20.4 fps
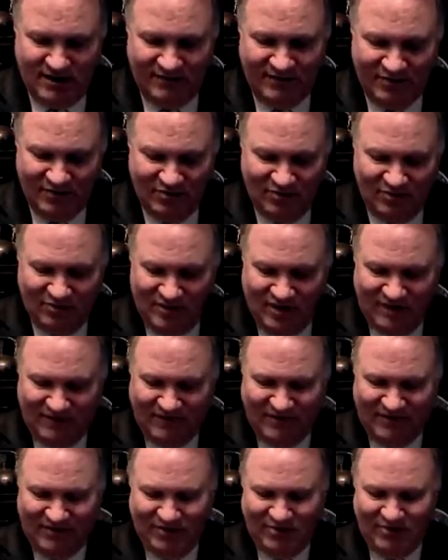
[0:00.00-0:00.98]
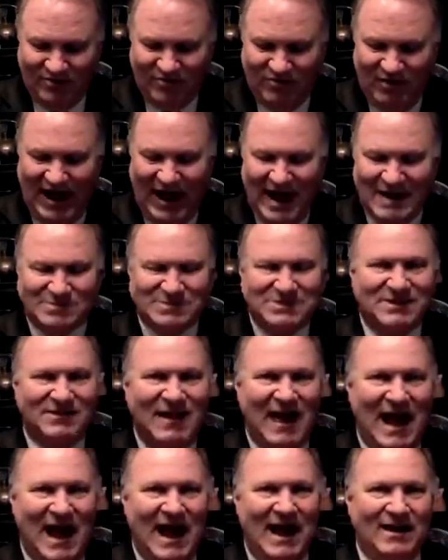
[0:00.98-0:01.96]
If you
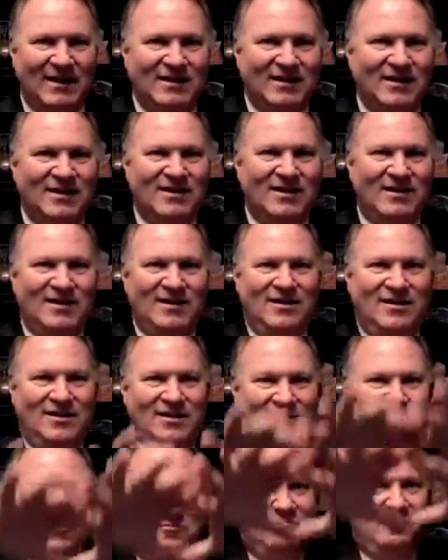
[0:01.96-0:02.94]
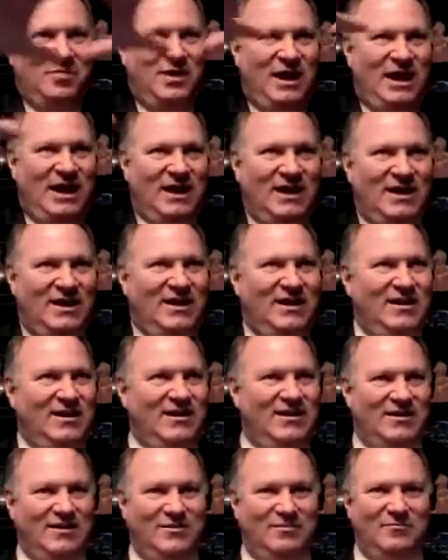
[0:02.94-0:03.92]
grasp that big
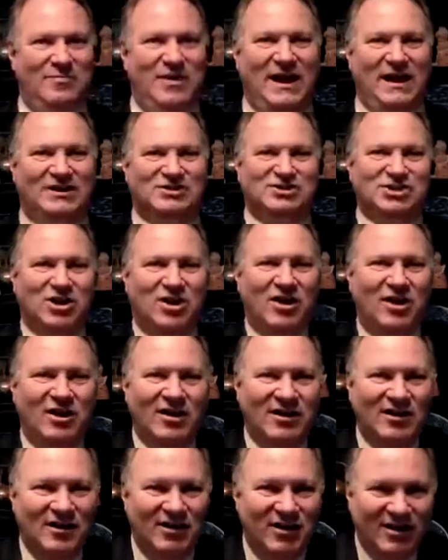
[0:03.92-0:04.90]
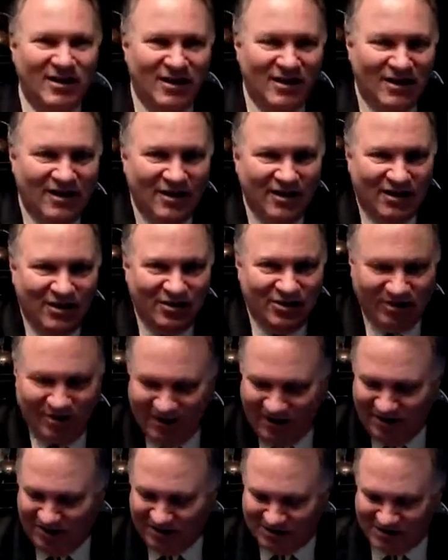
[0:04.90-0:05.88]
picture,
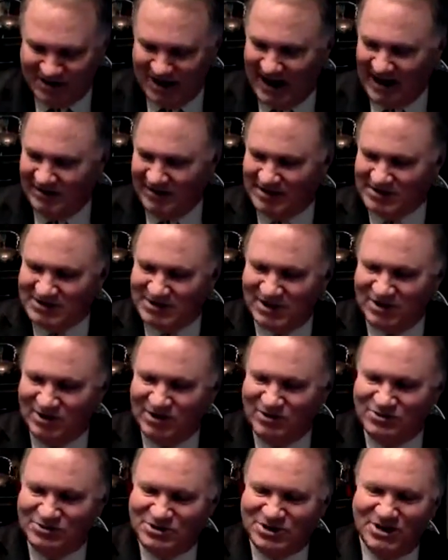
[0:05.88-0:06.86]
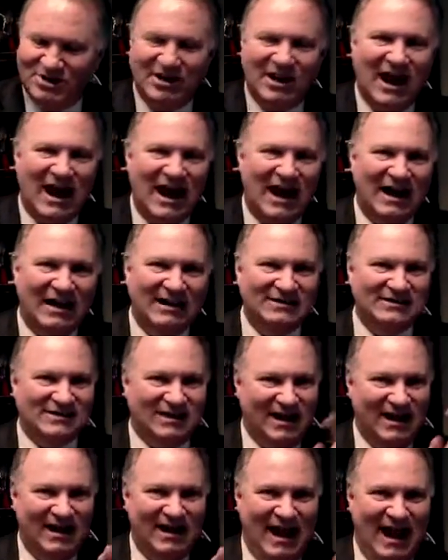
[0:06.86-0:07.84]
you'll understand the solution
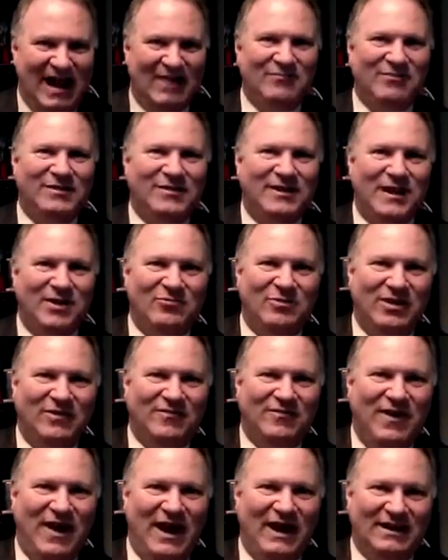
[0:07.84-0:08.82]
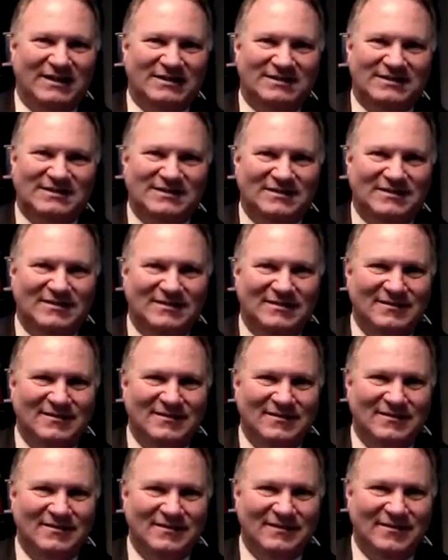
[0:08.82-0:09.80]
lies in everything we face
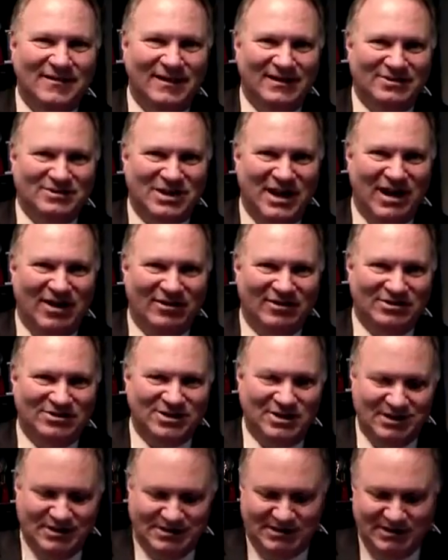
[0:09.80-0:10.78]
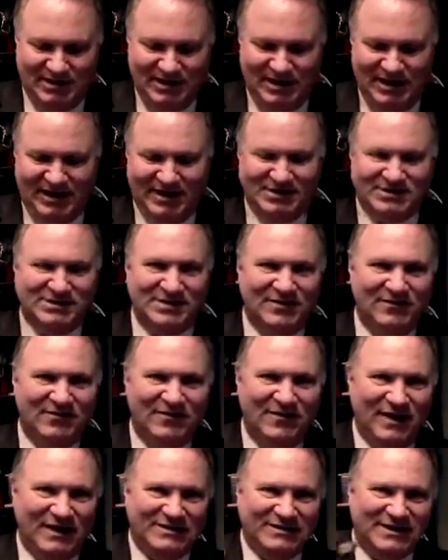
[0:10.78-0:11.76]
in challenges is
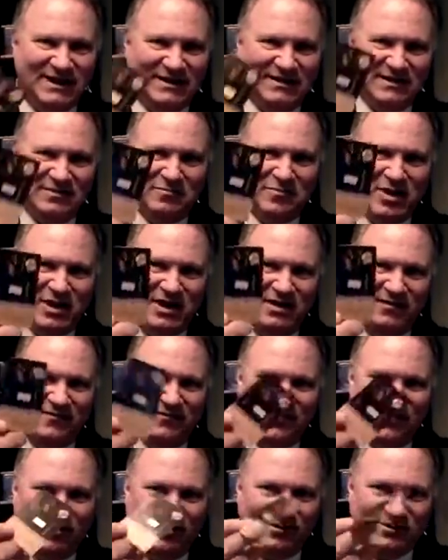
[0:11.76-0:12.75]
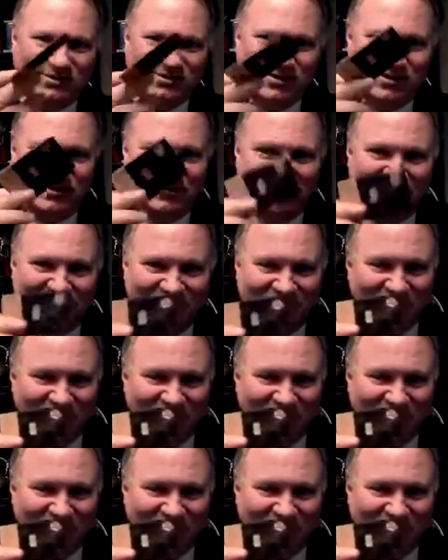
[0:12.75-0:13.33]
fixing the money first